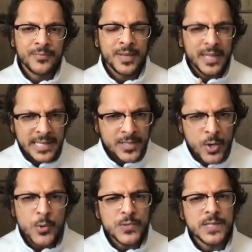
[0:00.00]
He
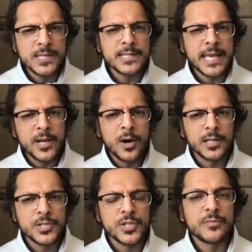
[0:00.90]
knows the
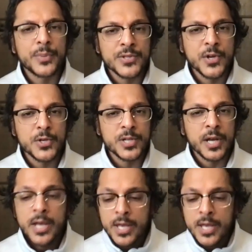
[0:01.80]
psychology of Prince Arjuna.